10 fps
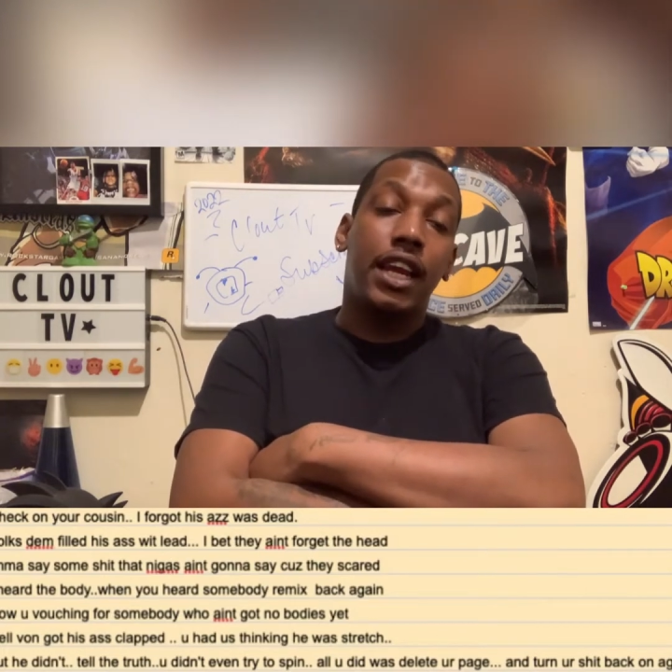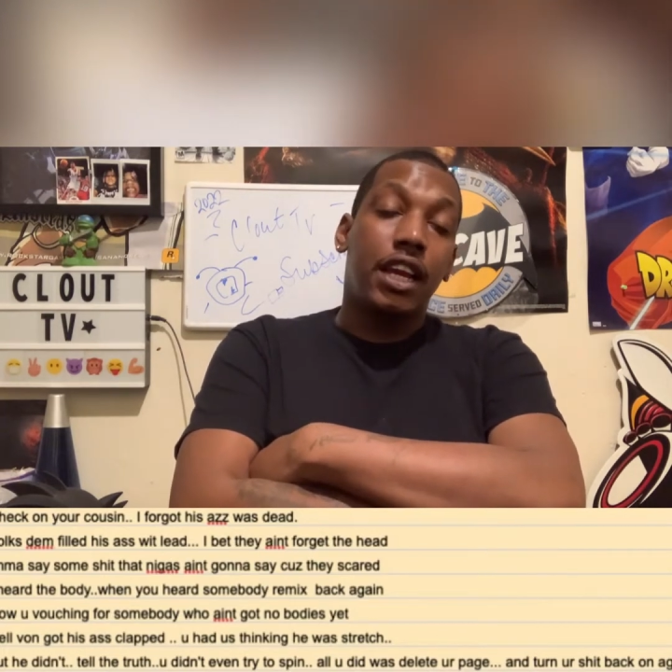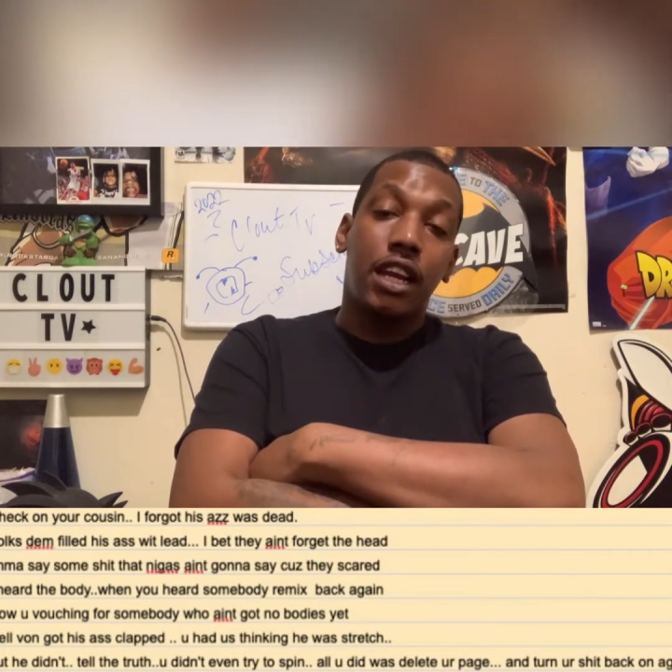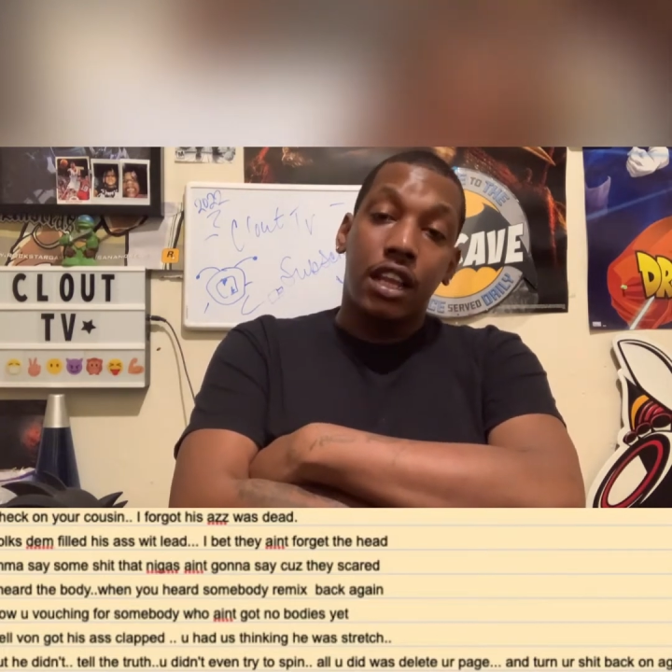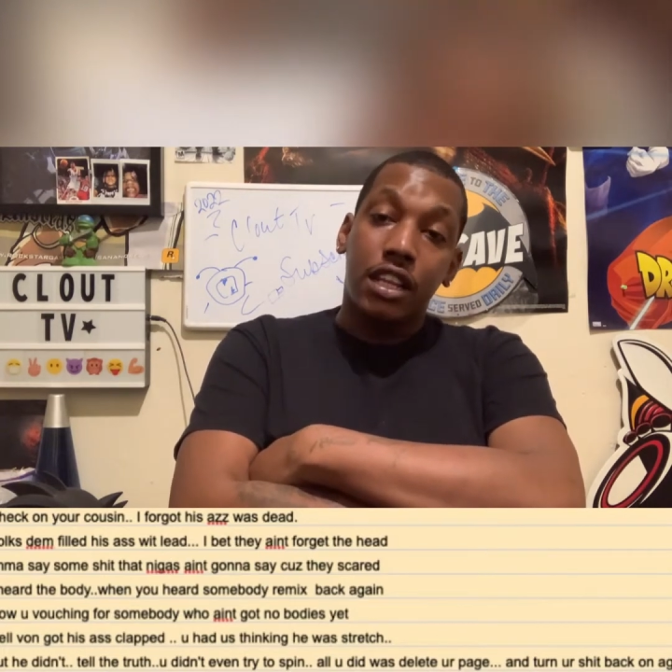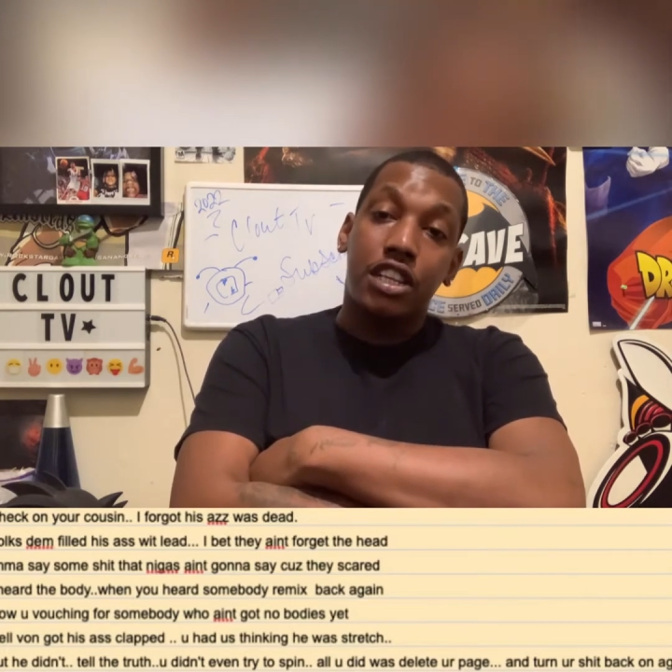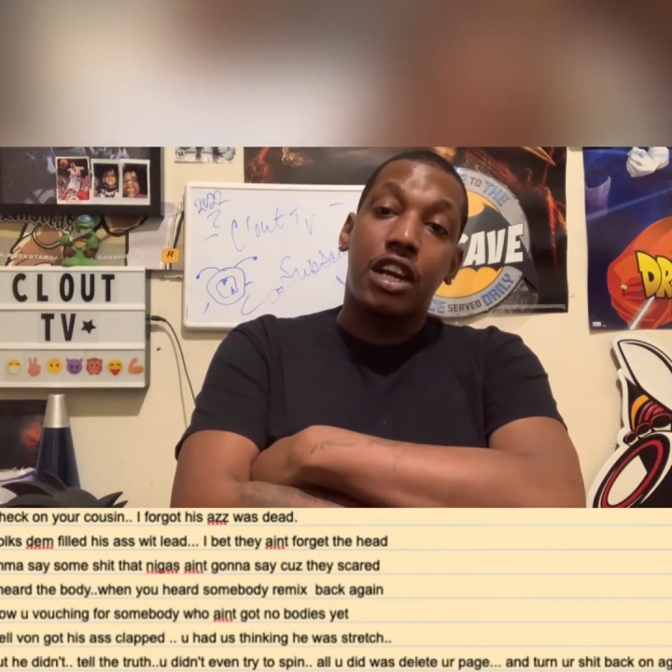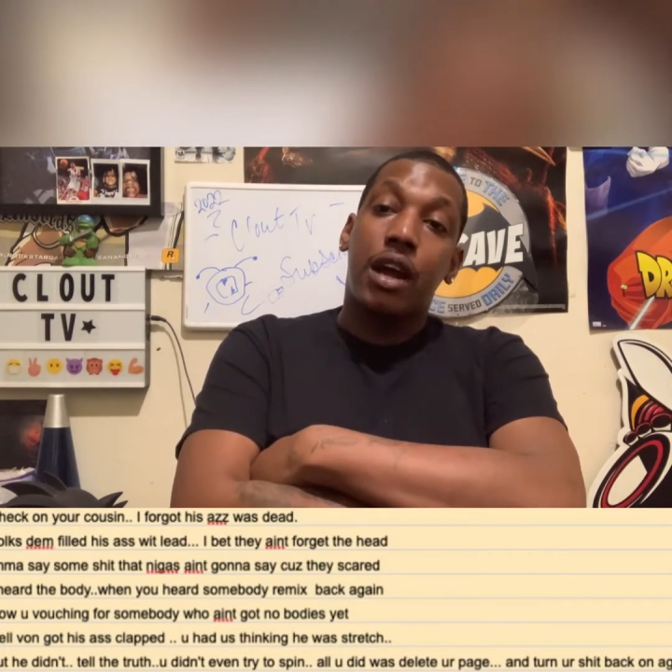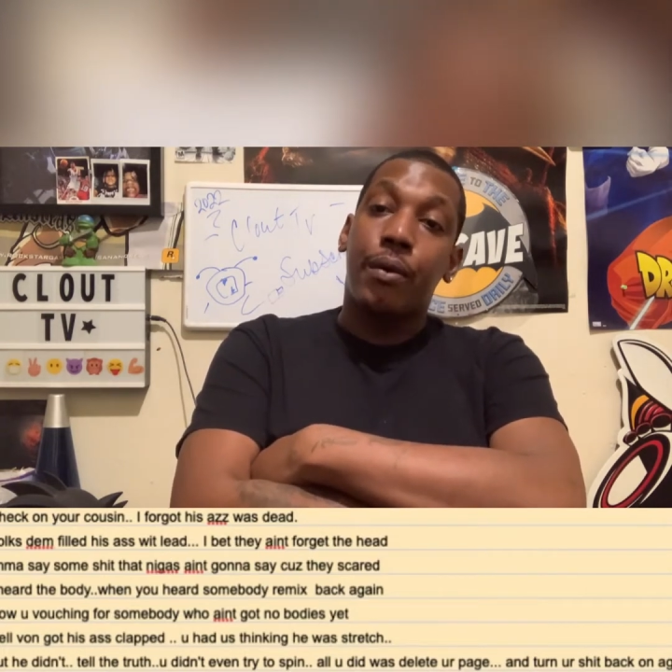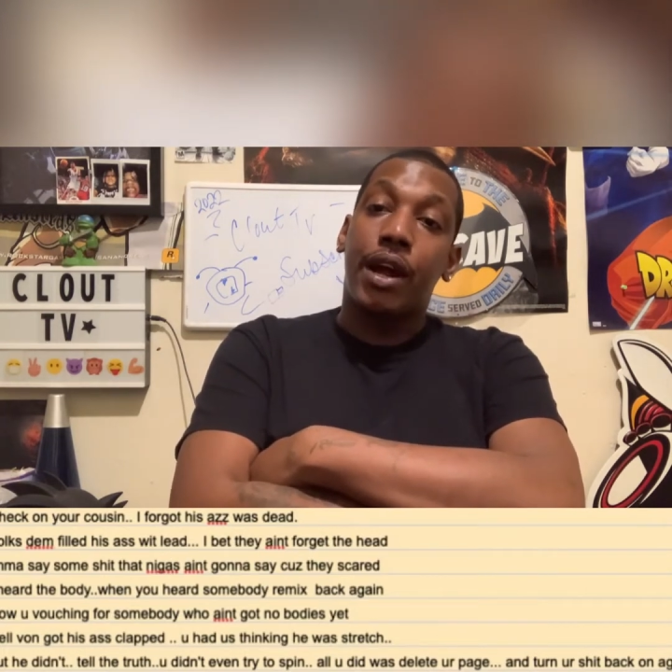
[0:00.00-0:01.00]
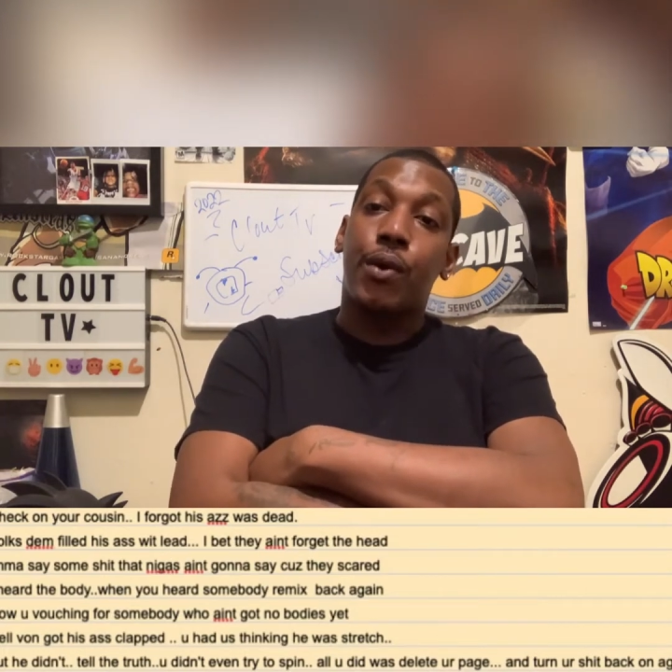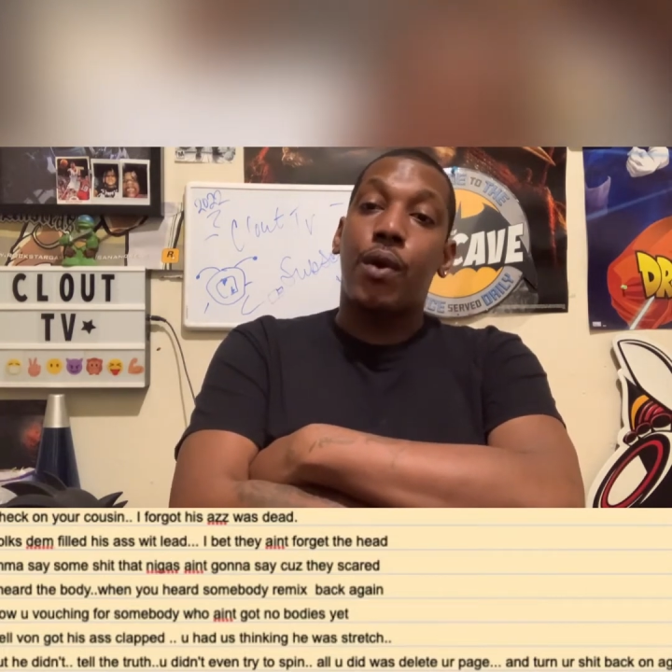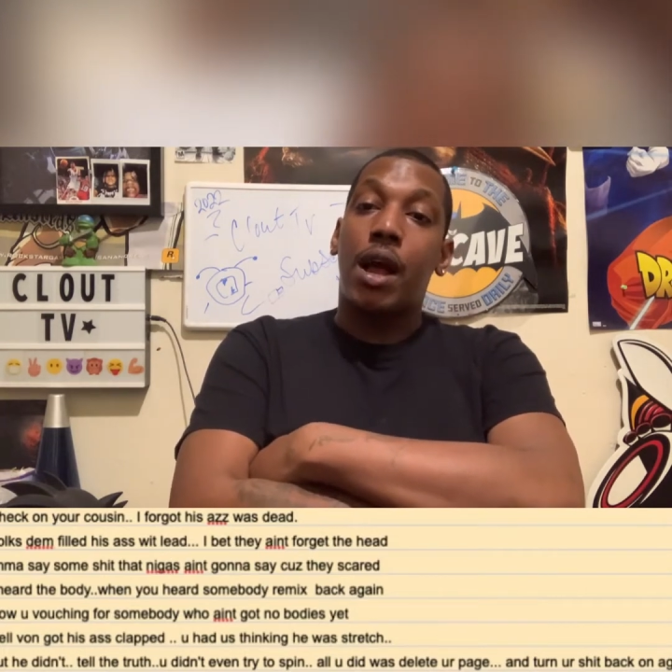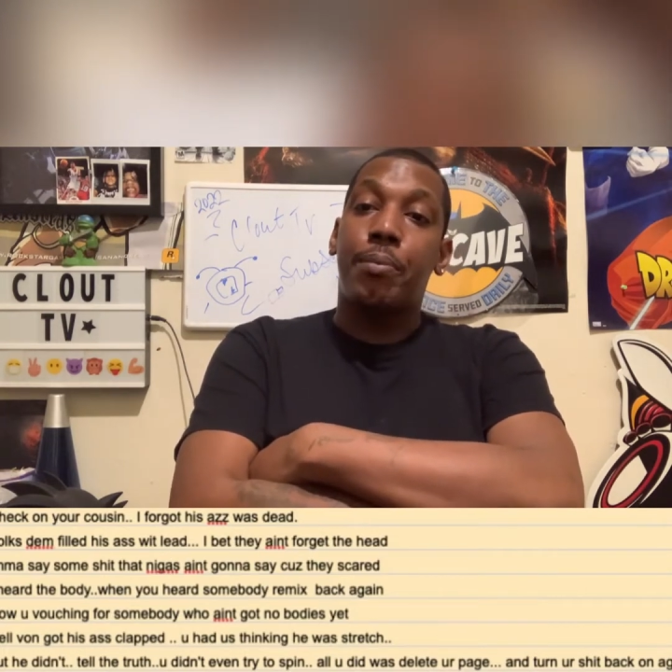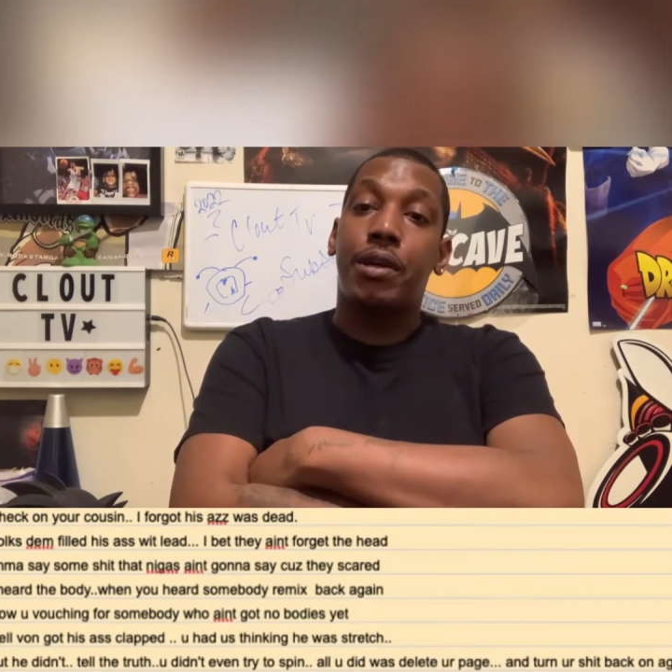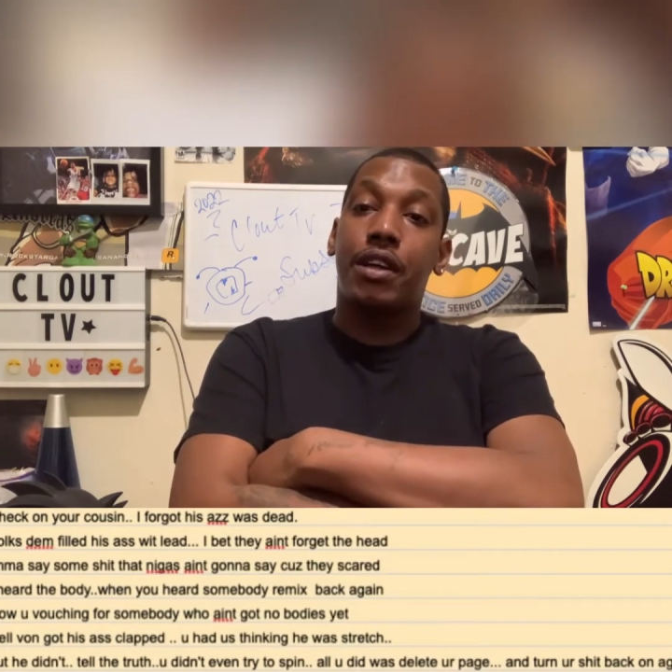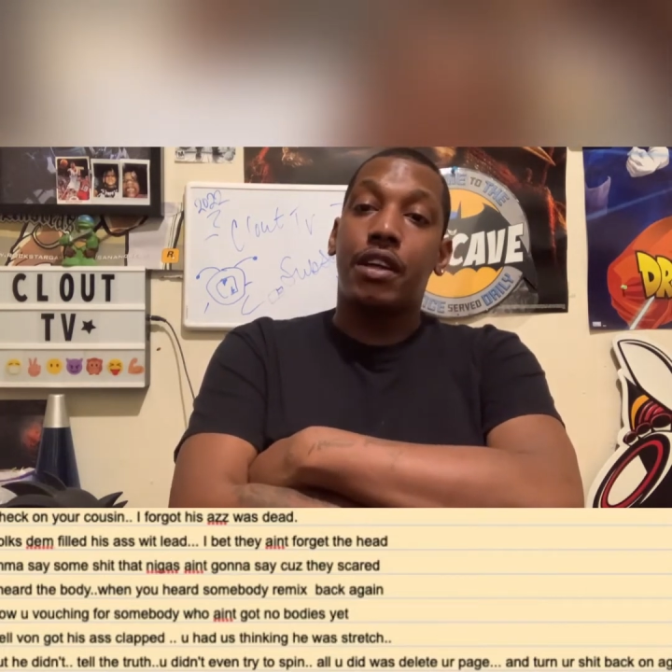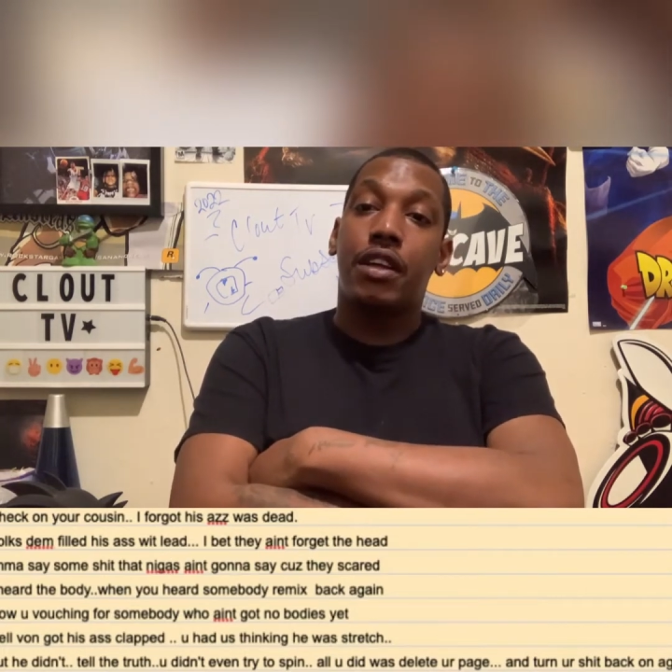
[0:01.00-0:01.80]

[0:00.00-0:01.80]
another Chiraq rapper,